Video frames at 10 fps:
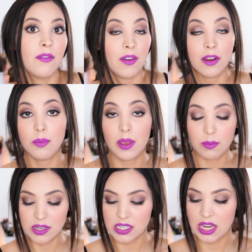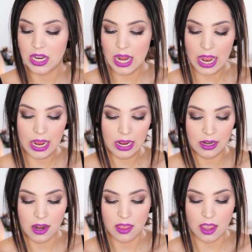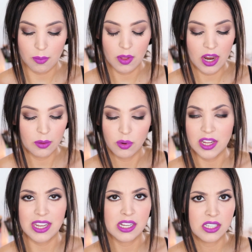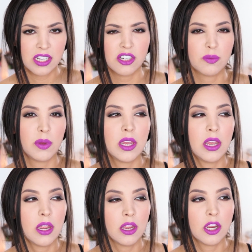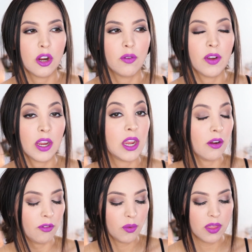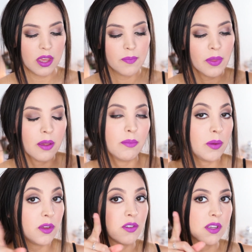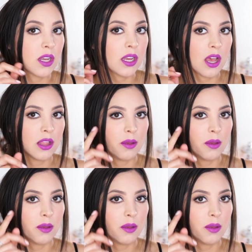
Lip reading: very pigmented, and they applied pretty easily. Just be, you know, very careful with it. Maybe use a